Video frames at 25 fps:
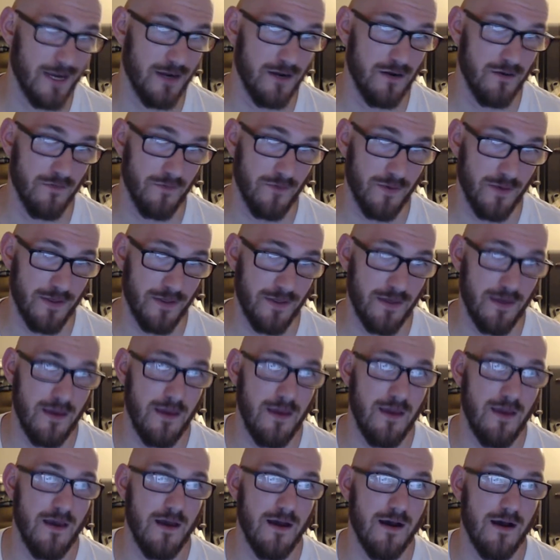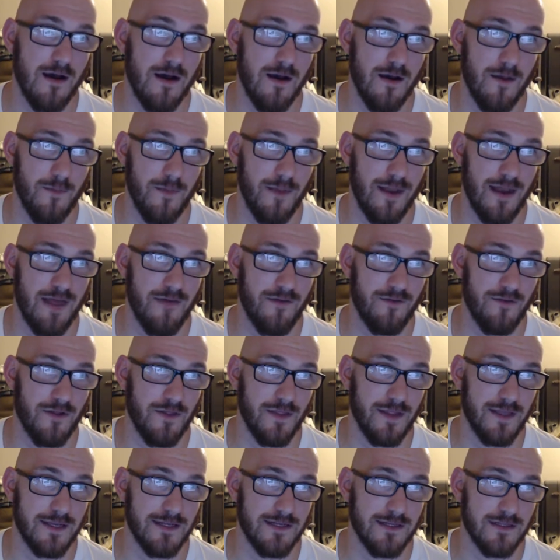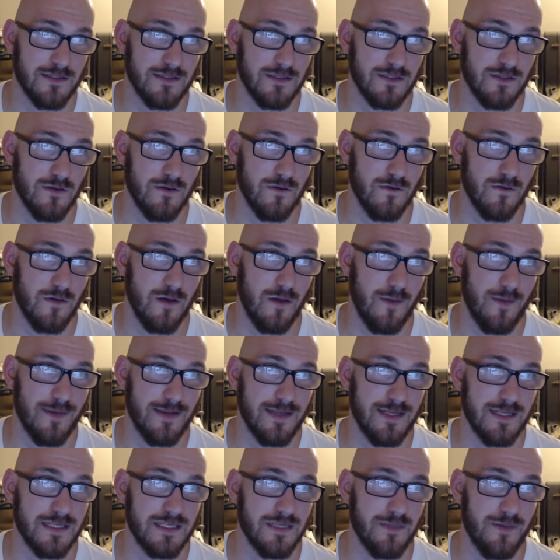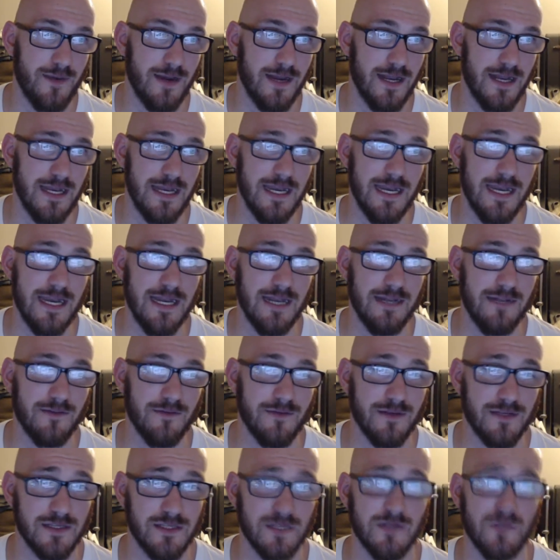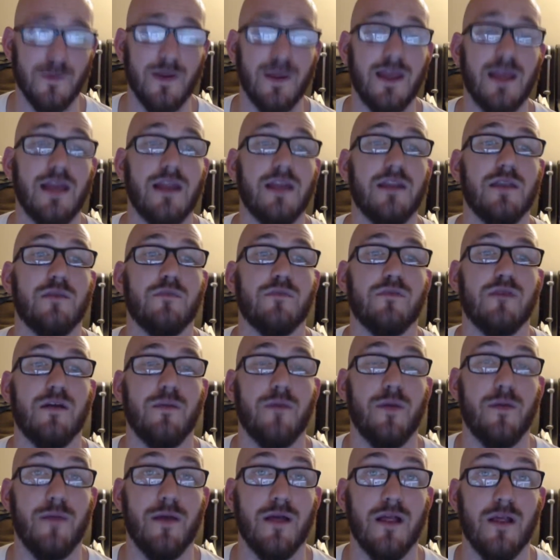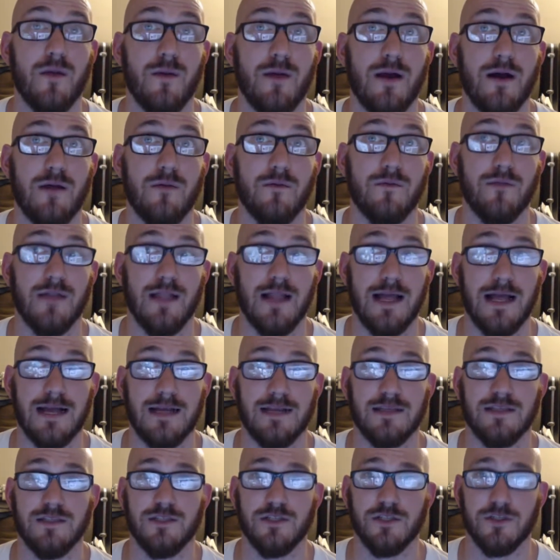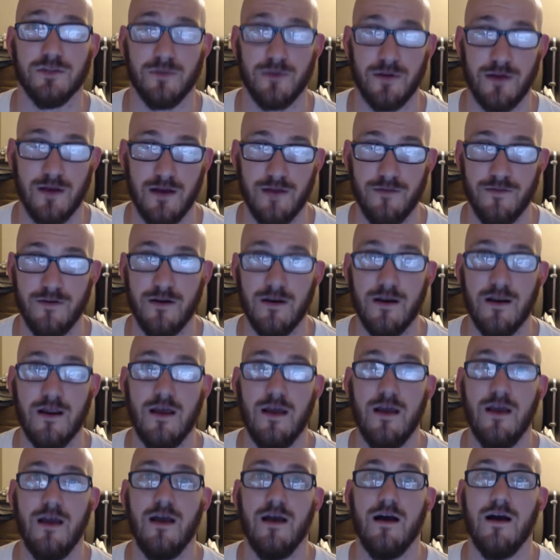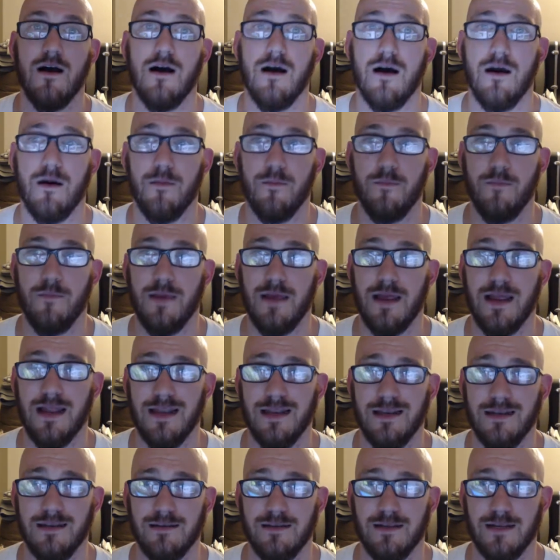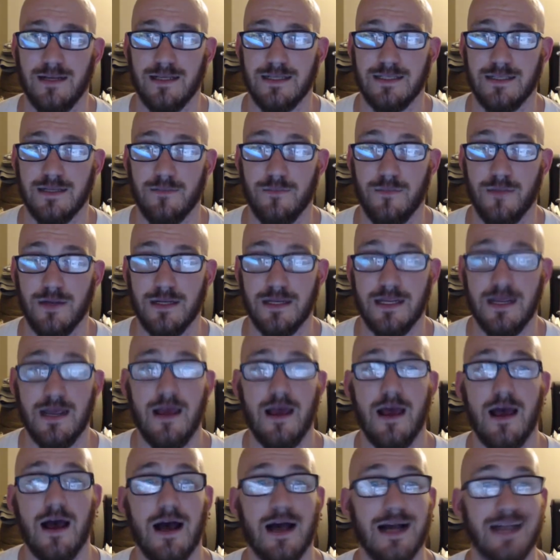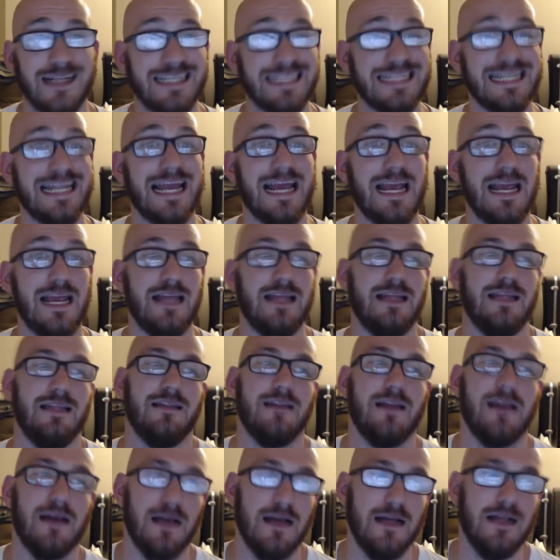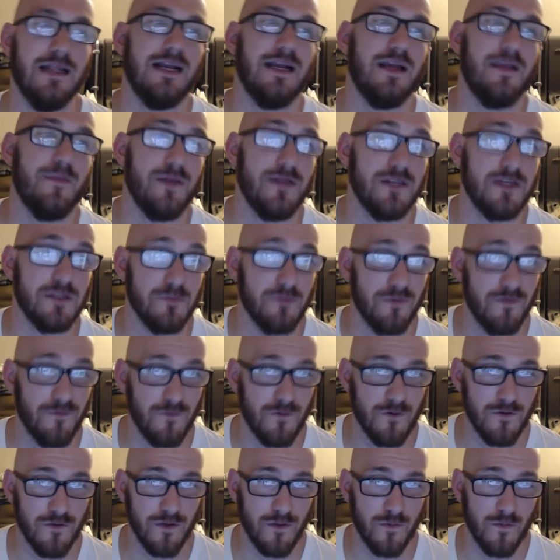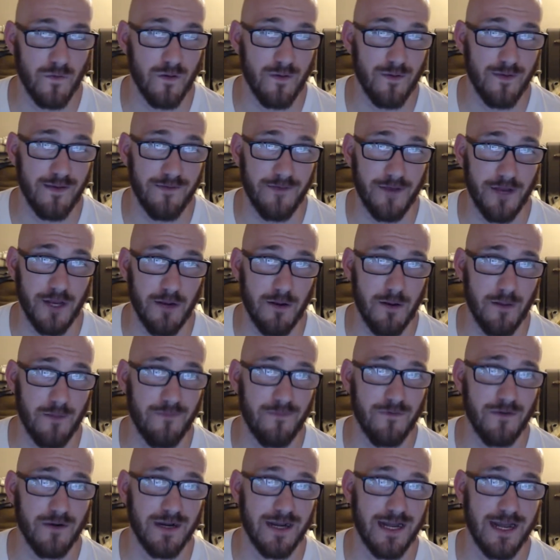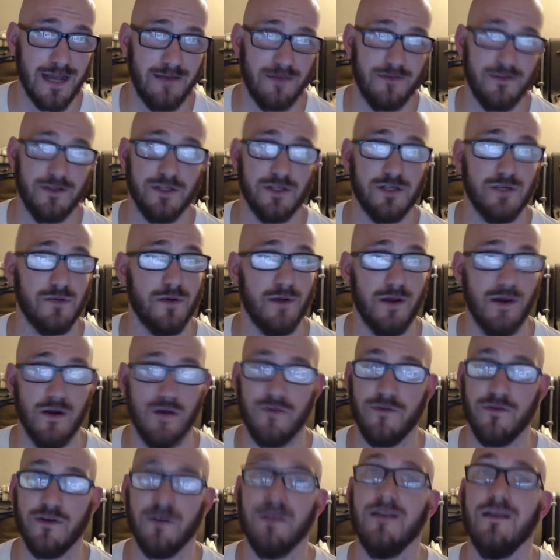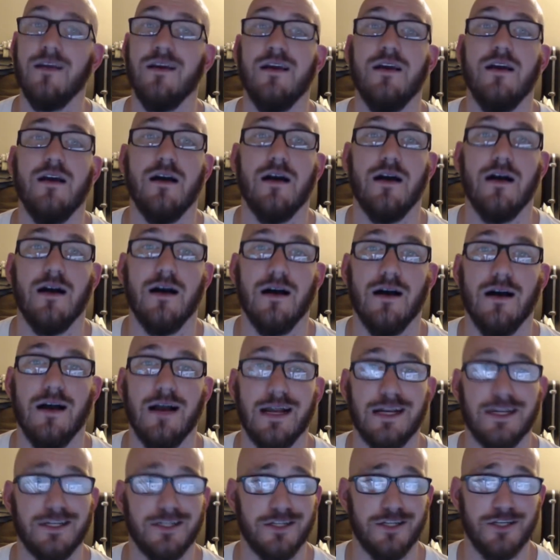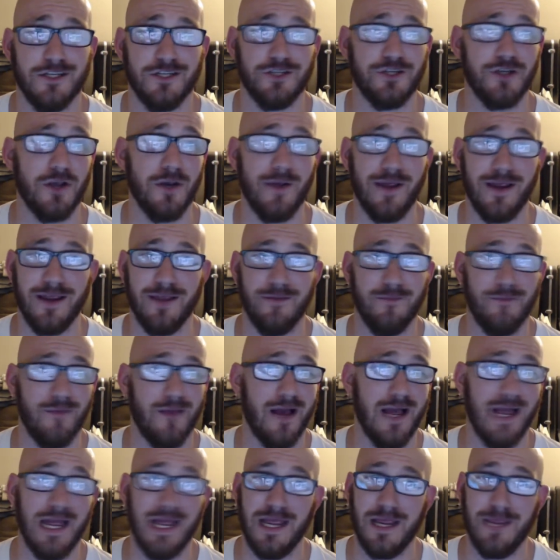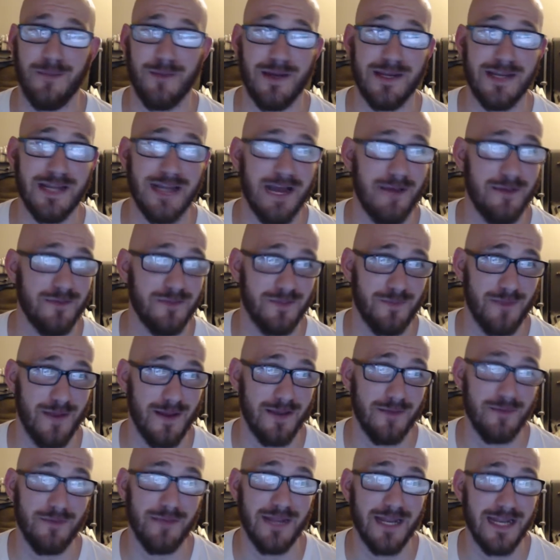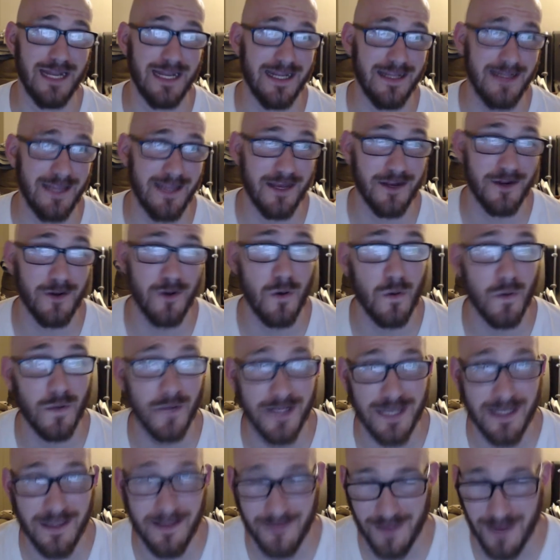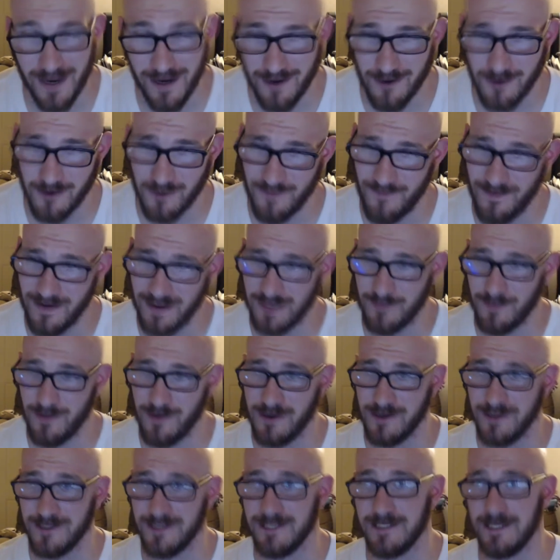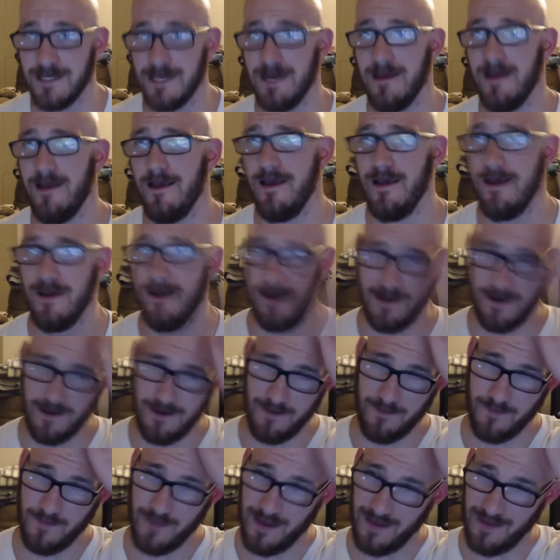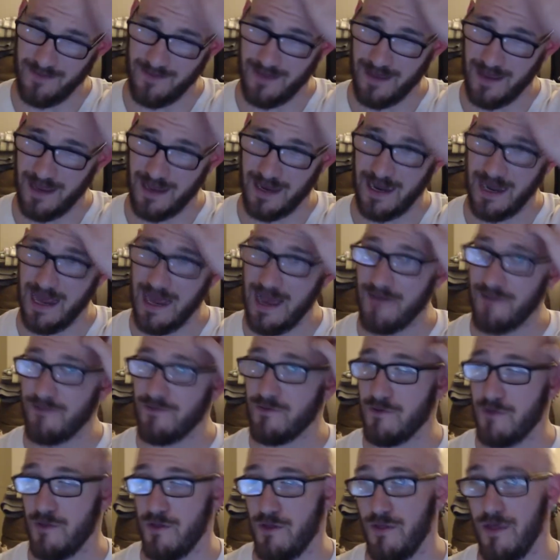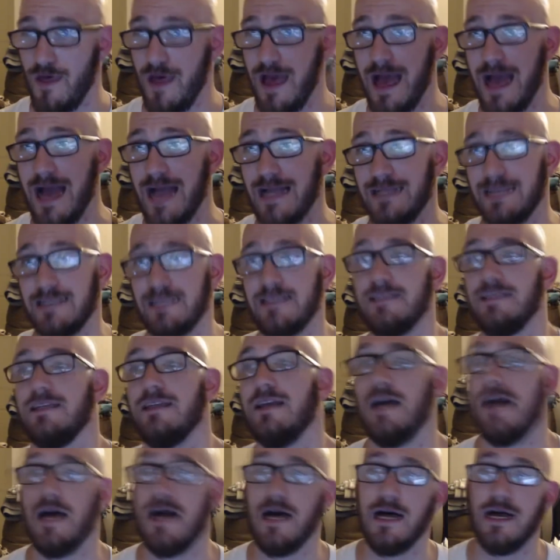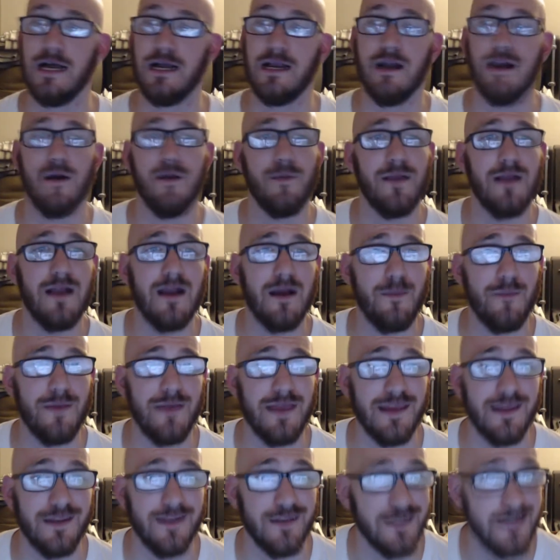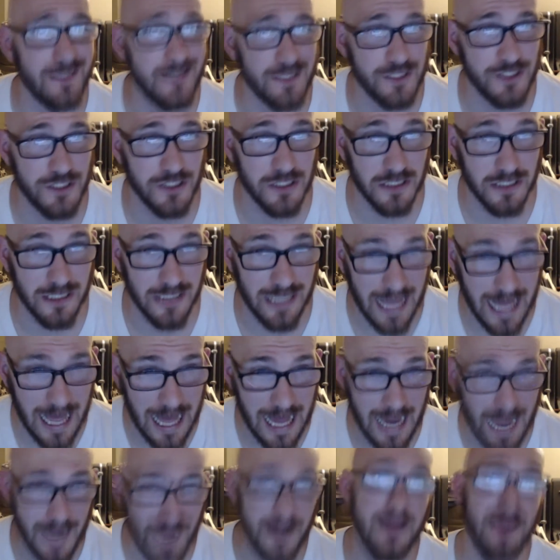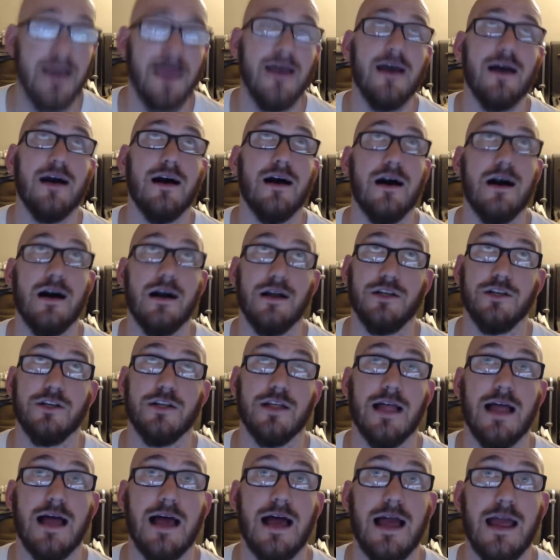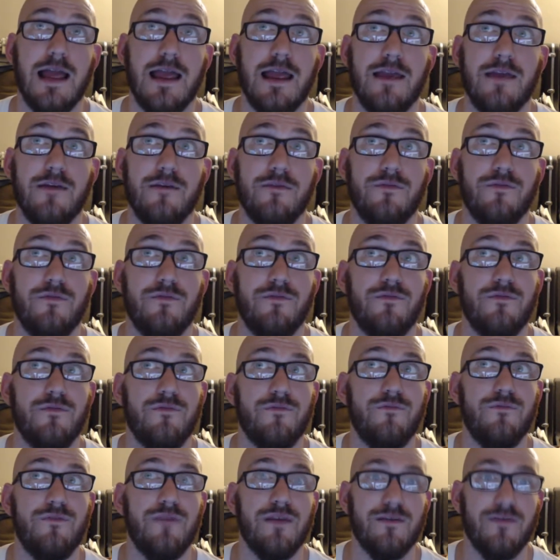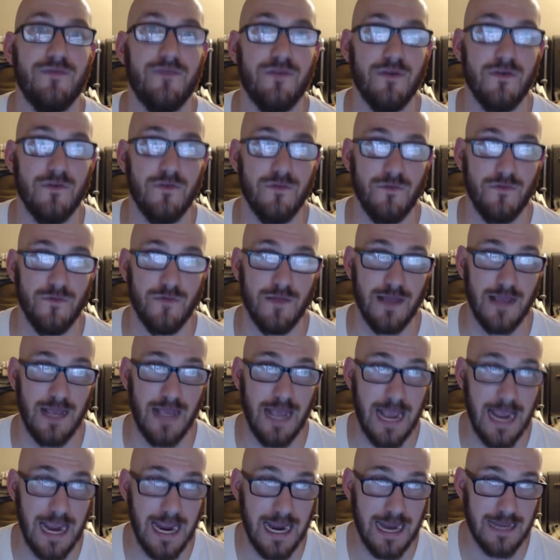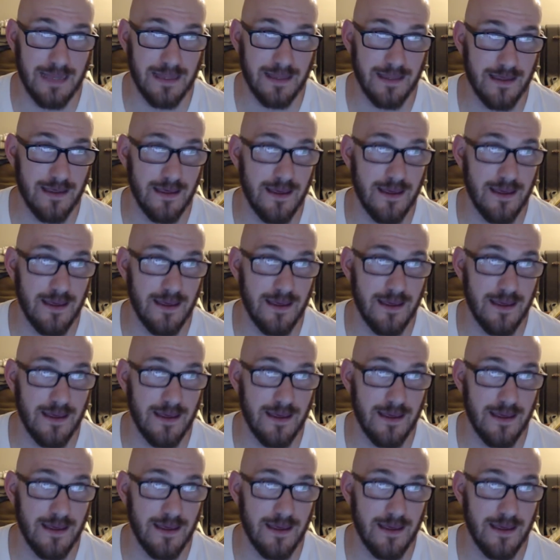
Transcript: getting it over with, um, and having all that done. So I'm anticipating needing the rest of the weekend to probably mellow out, relax, just recover. Um, and like I said, but uh, today, uh, like I mentioned before, there will be a video up for today, just going over, uh, actually just showing my, my time spent getting the Unholy Death Knight artifact appearance. Um, and then after that, uh, coming up in July, uh, July 5th through the 8th,